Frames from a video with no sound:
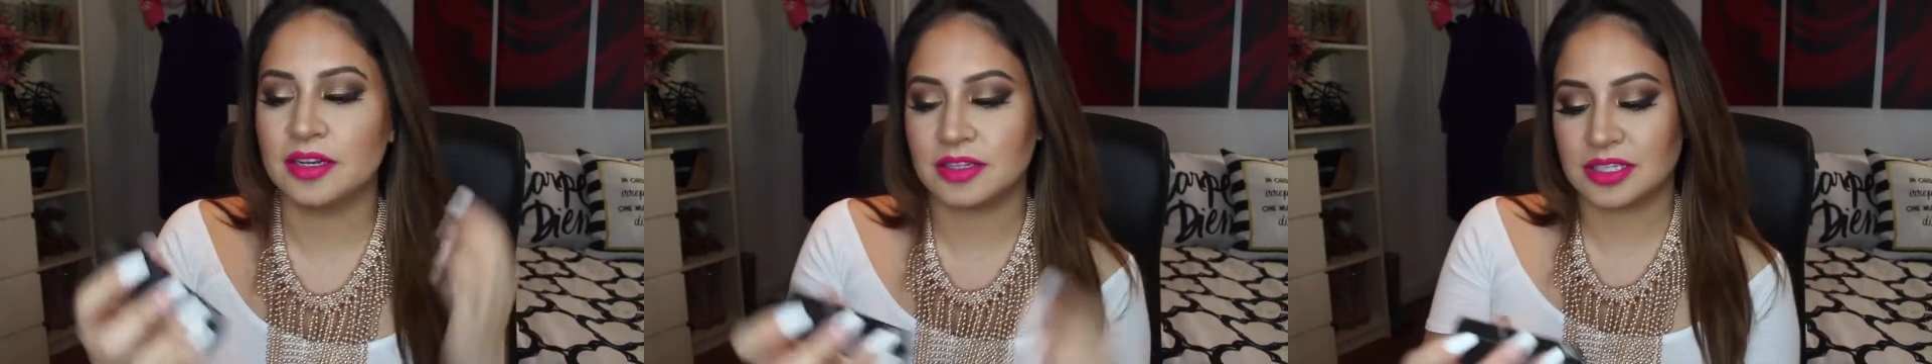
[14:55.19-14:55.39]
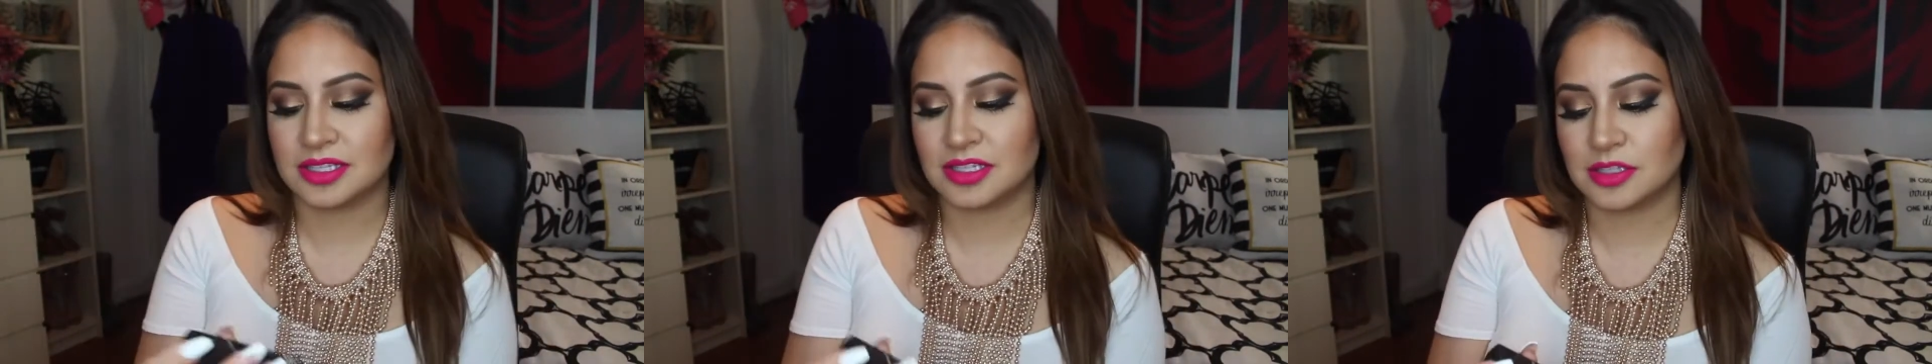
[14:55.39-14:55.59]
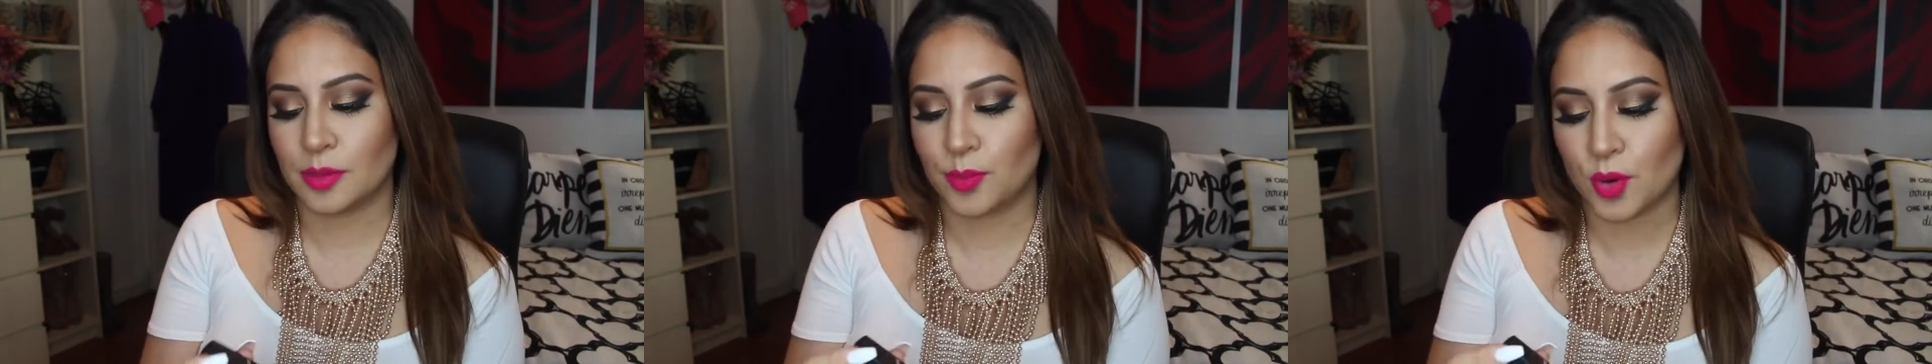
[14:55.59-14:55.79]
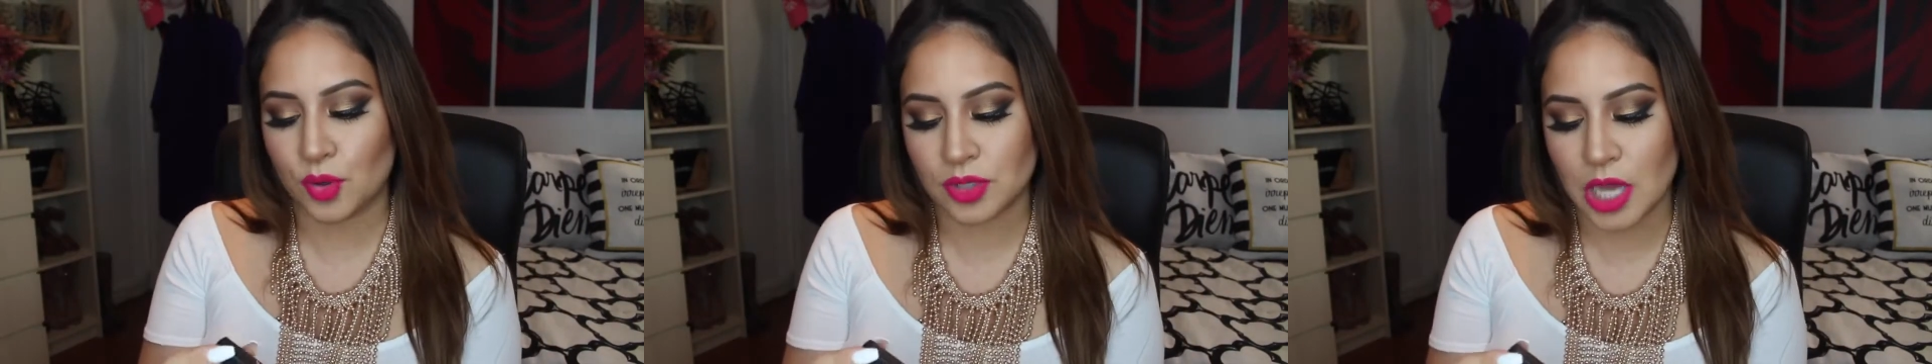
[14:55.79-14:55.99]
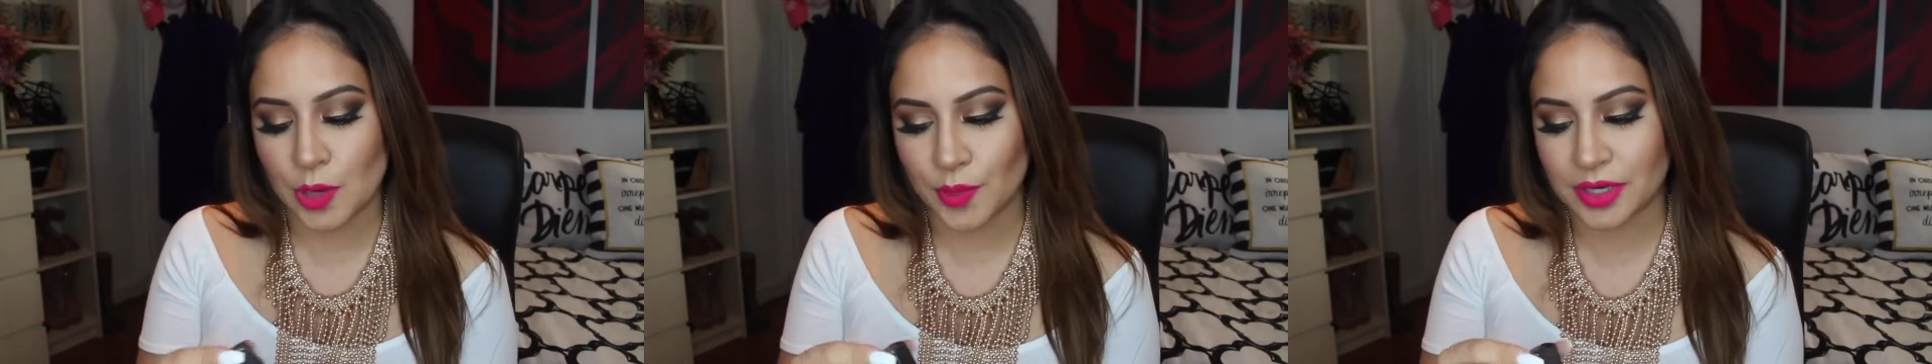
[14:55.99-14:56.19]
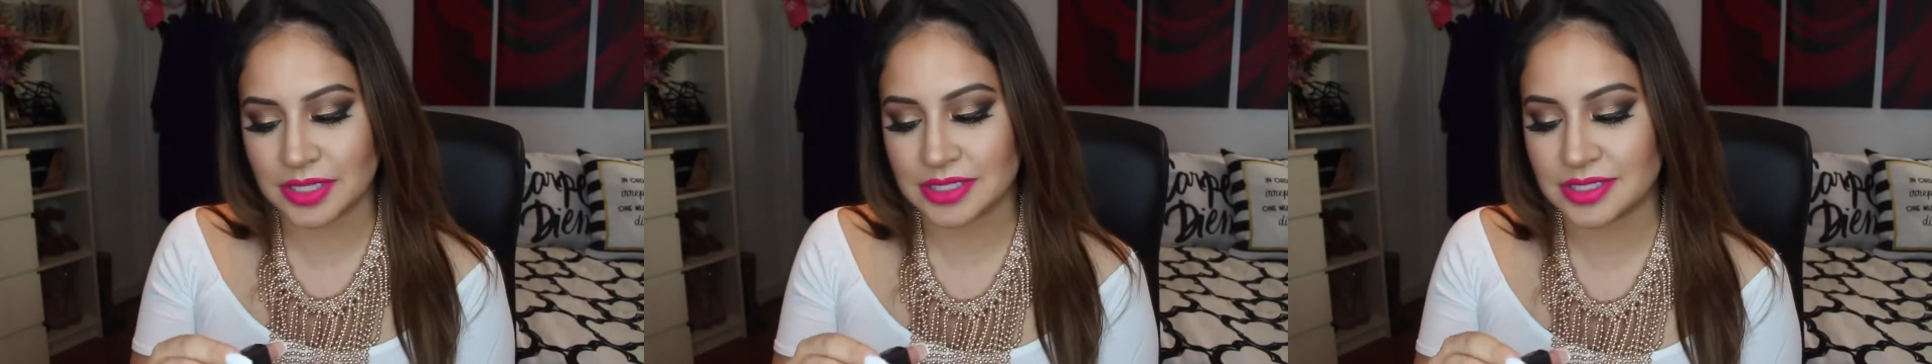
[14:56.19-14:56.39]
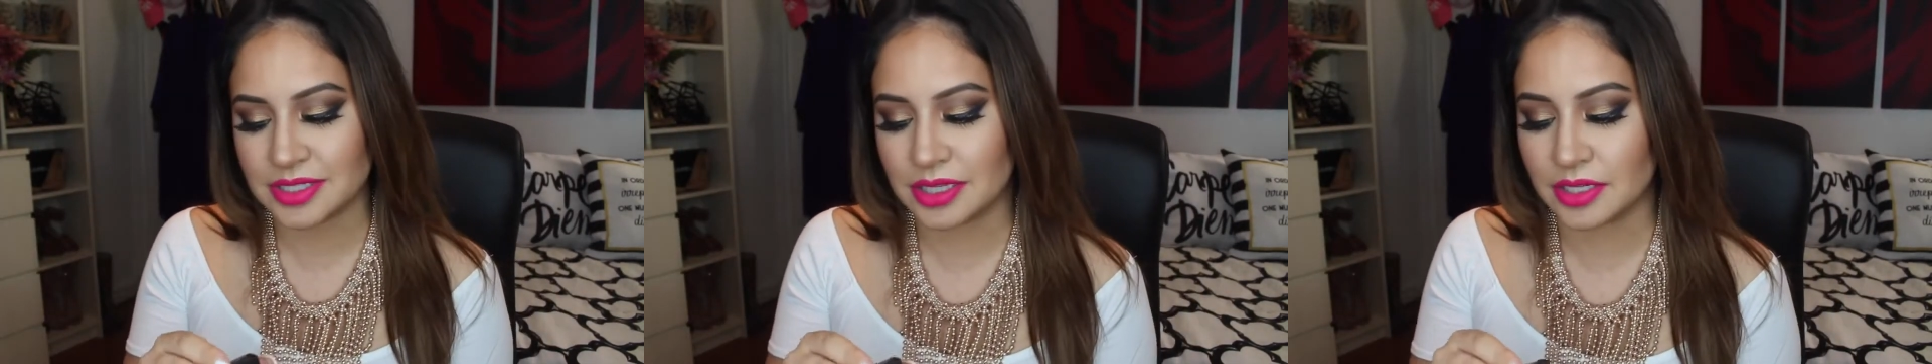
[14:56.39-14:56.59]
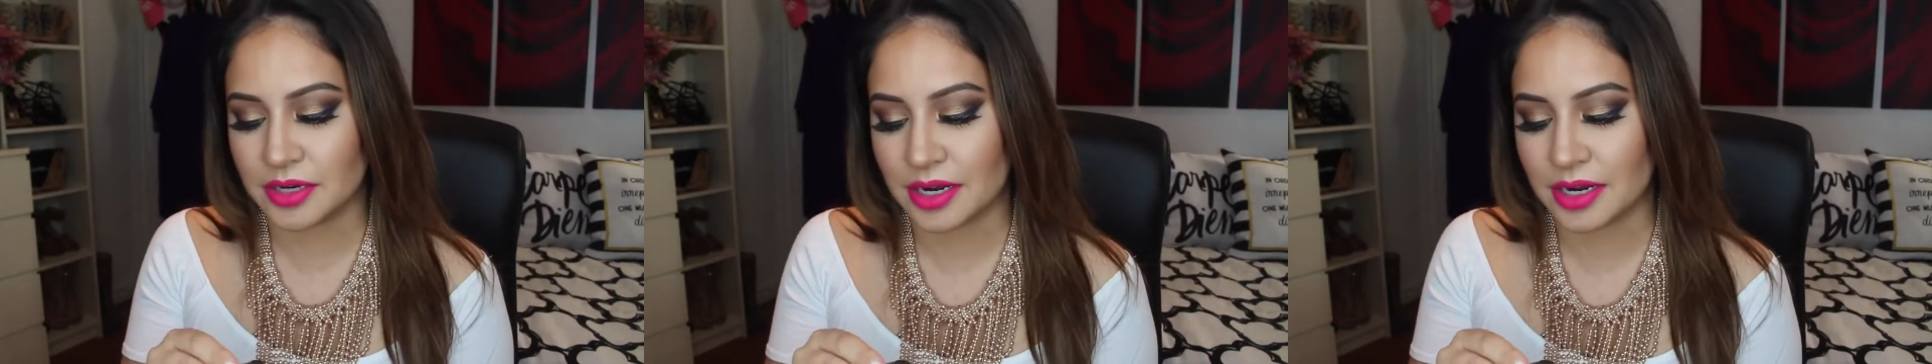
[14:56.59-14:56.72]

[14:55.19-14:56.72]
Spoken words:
This is the Pro Longwear Concealer